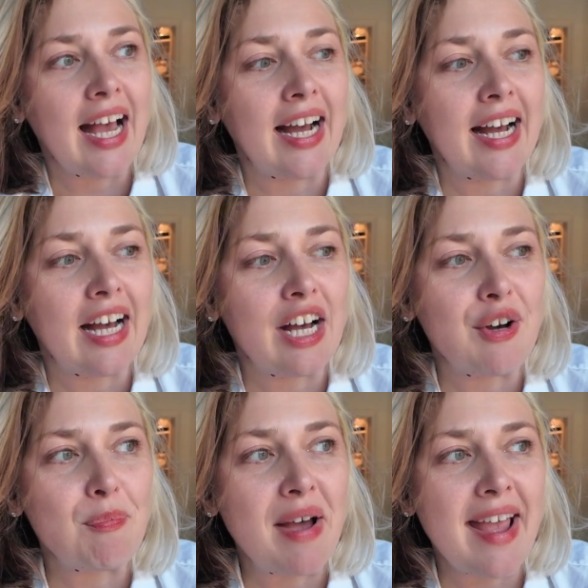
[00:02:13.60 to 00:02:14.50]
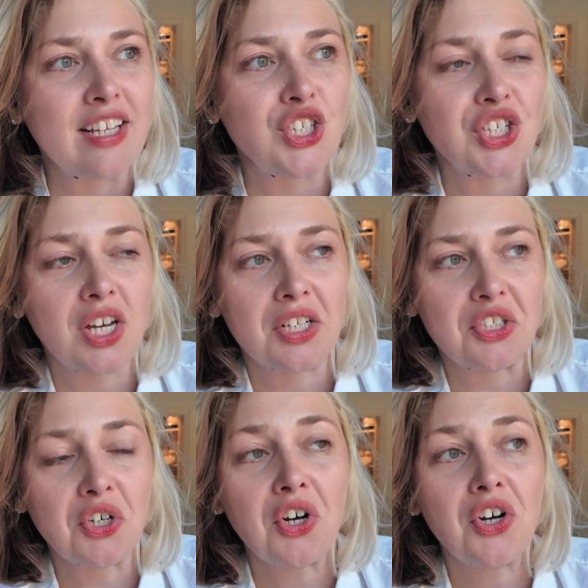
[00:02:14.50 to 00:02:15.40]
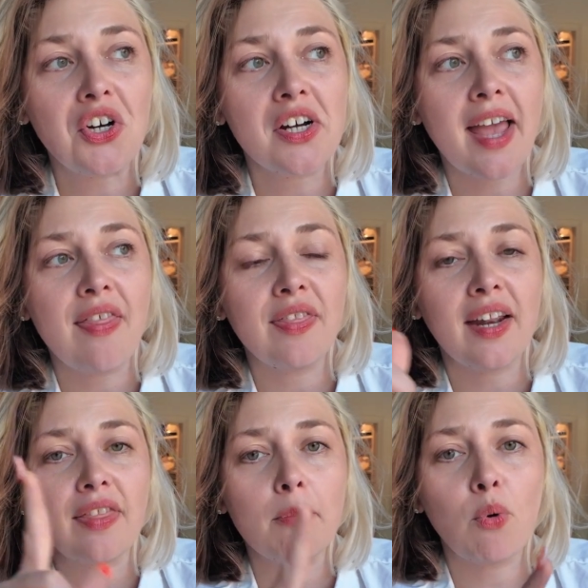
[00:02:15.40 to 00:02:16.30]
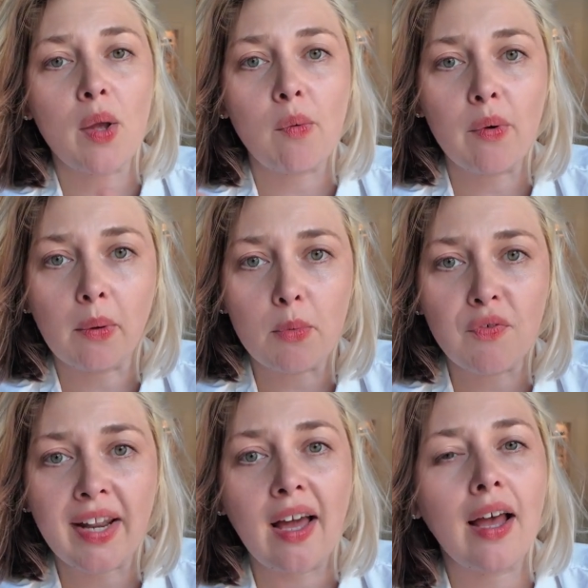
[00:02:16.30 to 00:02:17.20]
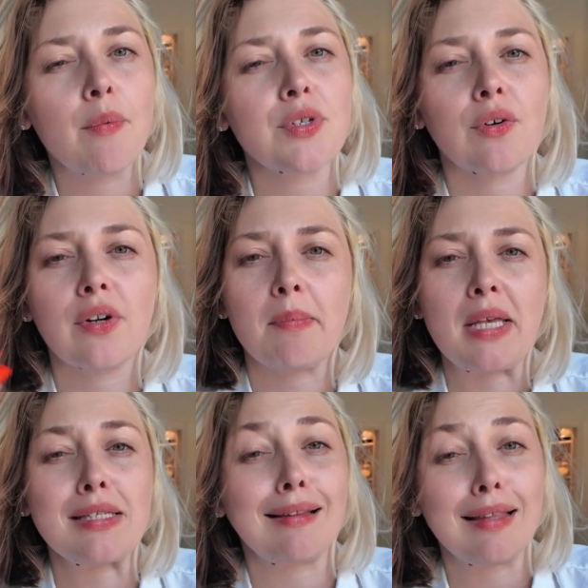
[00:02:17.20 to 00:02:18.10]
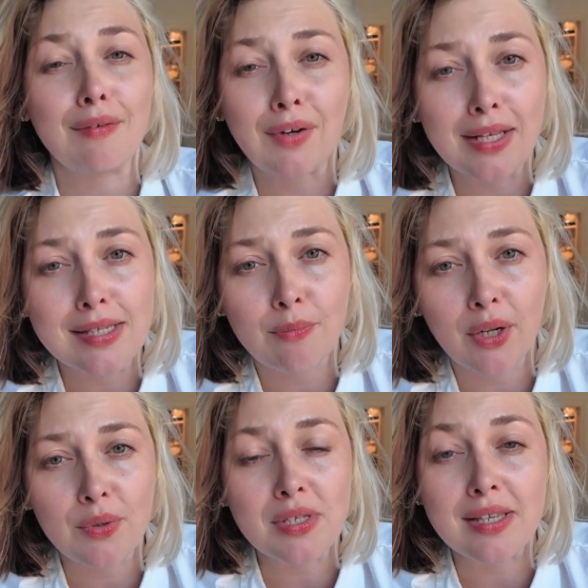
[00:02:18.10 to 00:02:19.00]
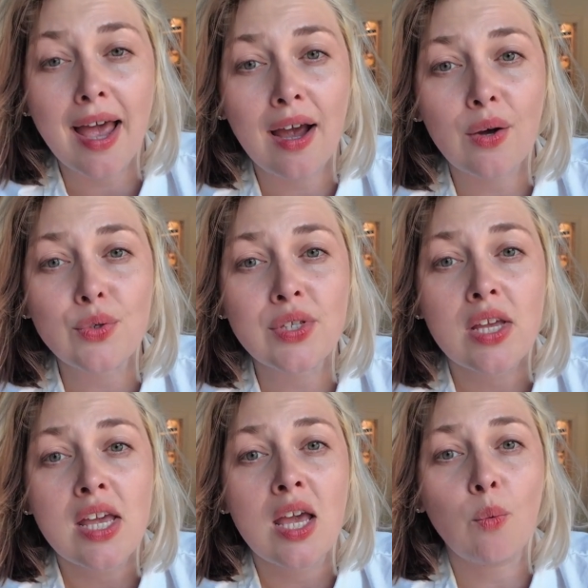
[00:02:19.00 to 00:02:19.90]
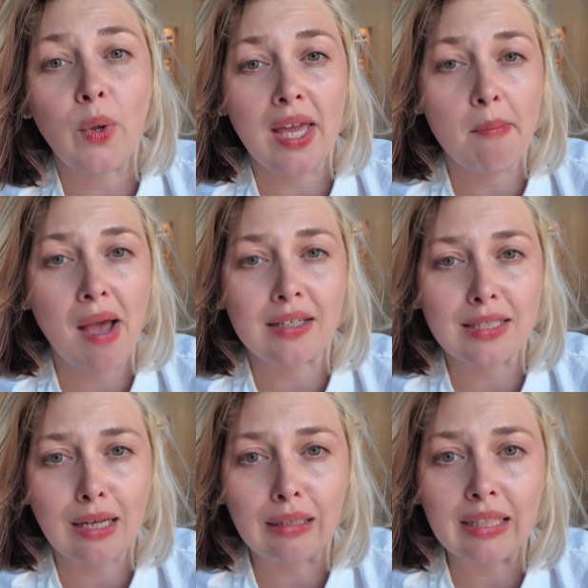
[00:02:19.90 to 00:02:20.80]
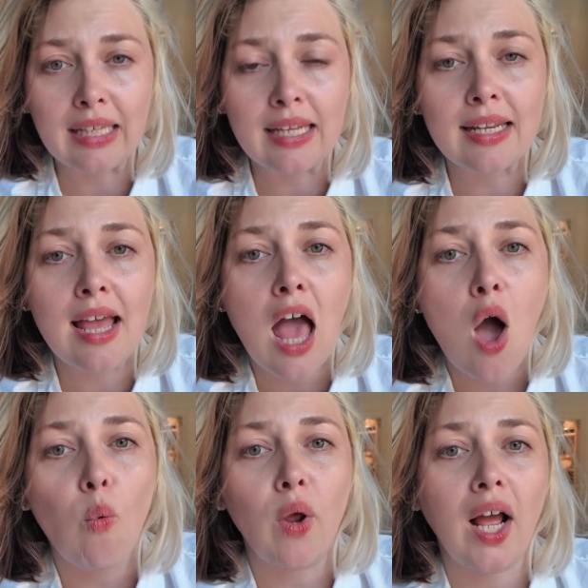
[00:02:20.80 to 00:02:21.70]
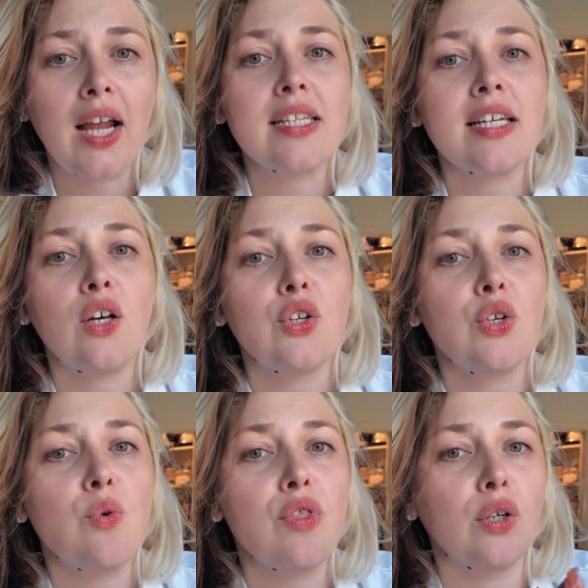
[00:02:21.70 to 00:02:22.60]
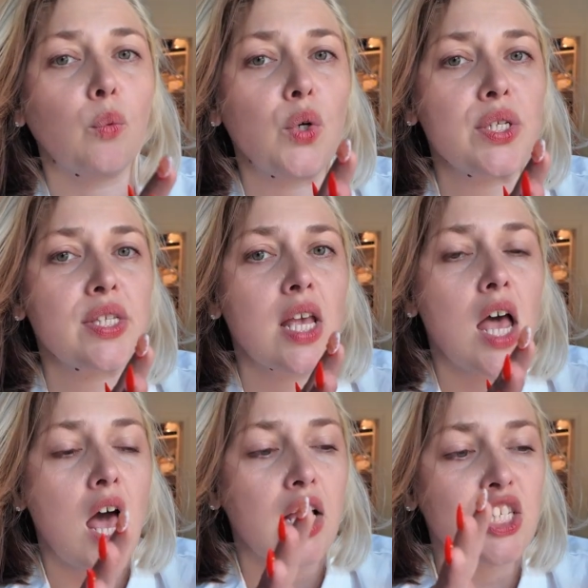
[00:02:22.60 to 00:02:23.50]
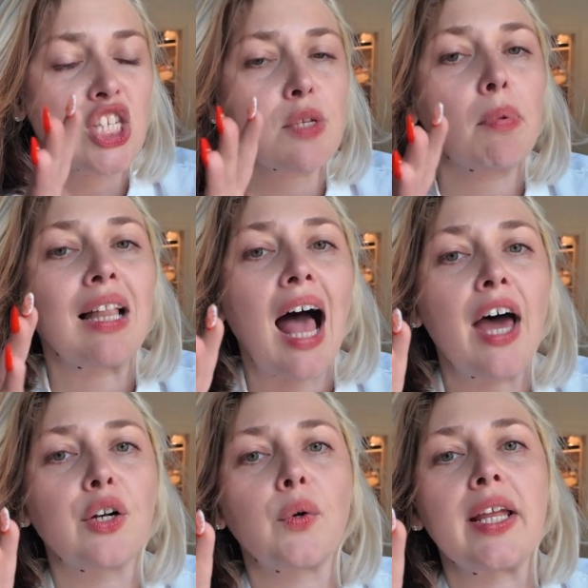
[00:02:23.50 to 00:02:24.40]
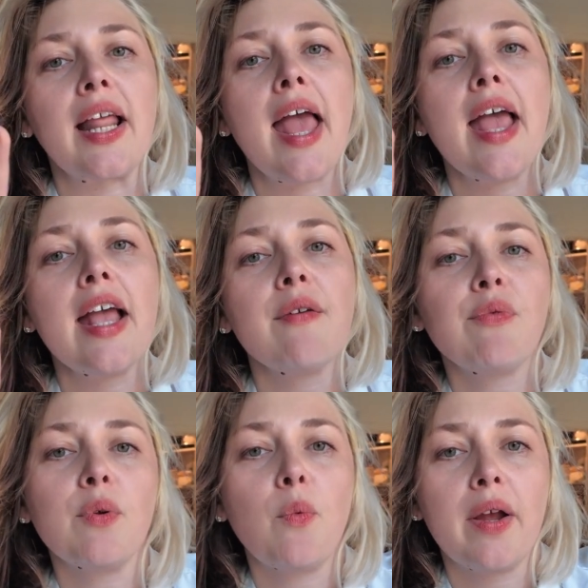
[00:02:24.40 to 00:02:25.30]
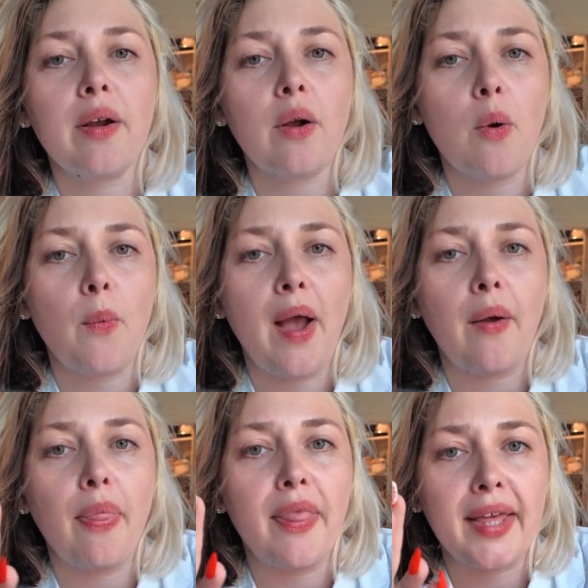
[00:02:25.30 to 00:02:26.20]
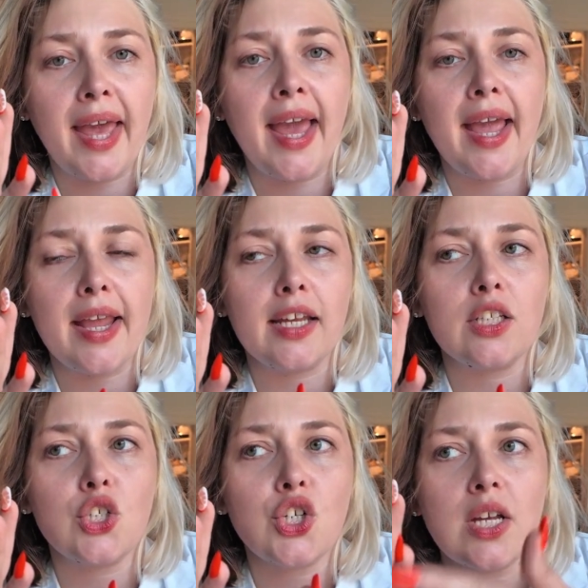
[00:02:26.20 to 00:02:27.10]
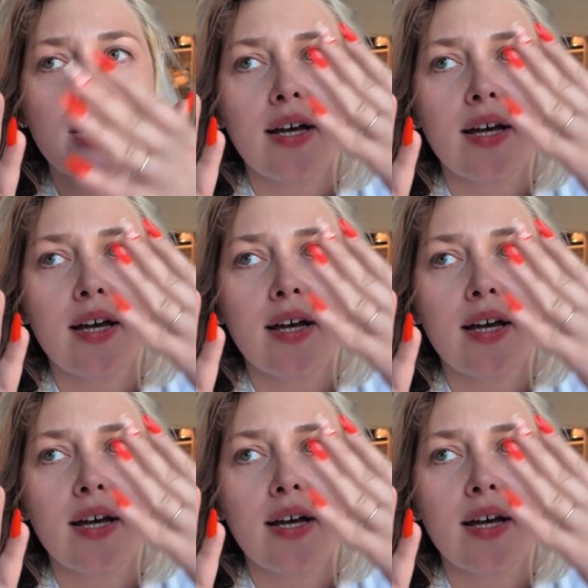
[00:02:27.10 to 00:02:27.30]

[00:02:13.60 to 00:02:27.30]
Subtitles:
And then at the point when we were moving out, I was already basically living at someone else's house. And when we came back to clean, when I tell you there was splattering everywhere around the cage.